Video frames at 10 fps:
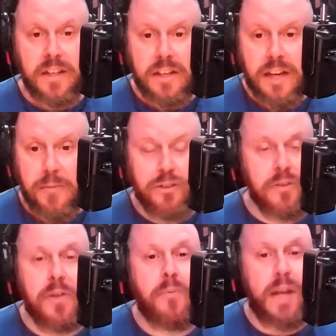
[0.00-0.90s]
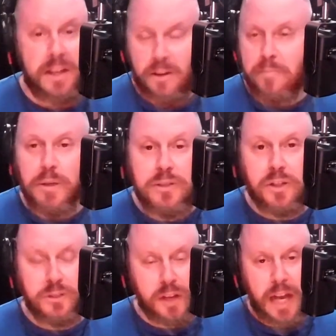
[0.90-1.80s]
I'm sure that when
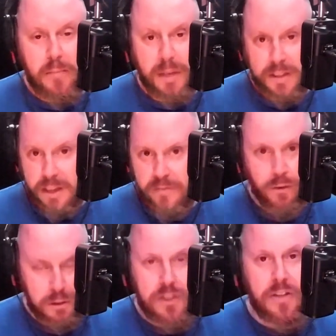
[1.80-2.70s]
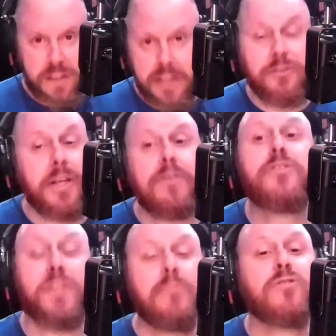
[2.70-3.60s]
musicals are happening, the unfortunate thing is you hear
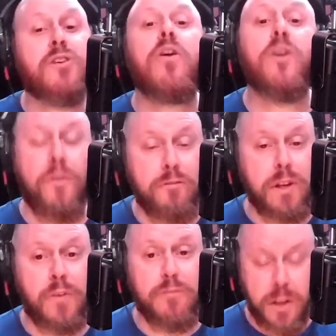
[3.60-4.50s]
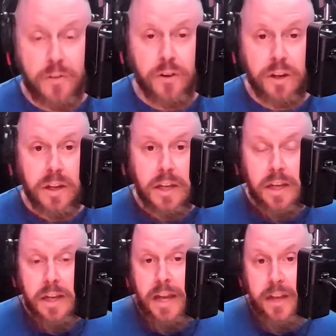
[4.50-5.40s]
the same song over and over and over.
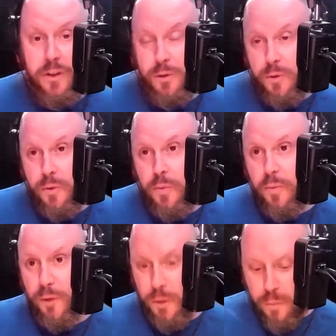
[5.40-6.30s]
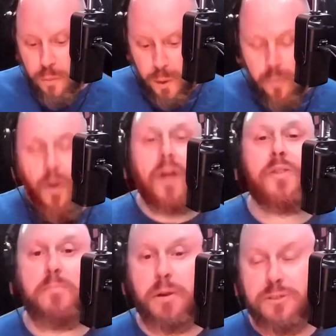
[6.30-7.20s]
And you would want
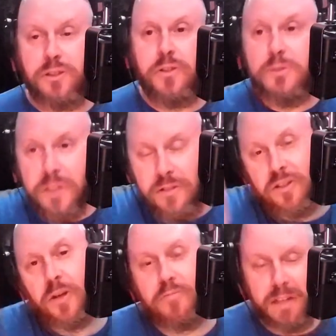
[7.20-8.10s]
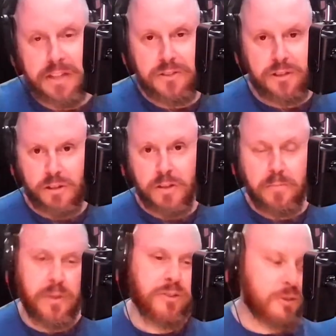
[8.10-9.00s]
the person who's interpreting the song, not the
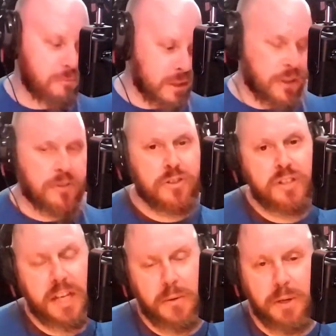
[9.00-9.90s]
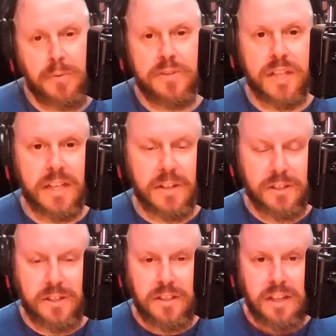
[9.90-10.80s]
person who's regurgitating what it was like on
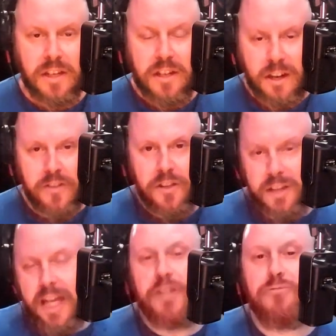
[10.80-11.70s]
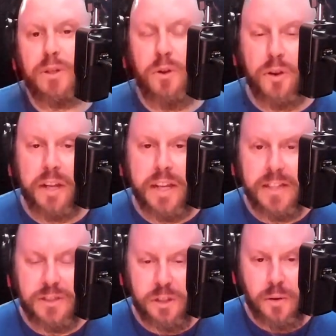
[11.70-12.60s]
the cast recording.
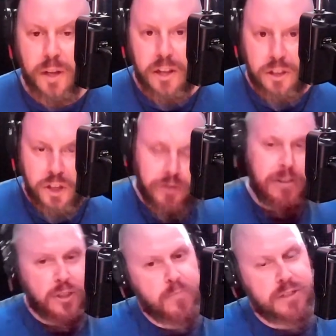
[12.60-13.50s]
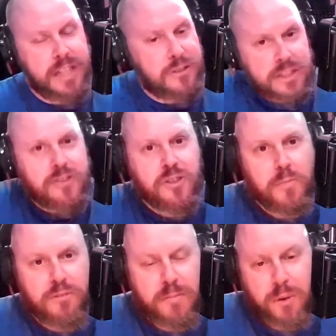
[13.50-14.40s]
And so your interpretation is
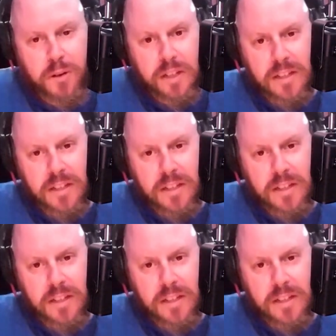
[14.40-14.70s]
super important.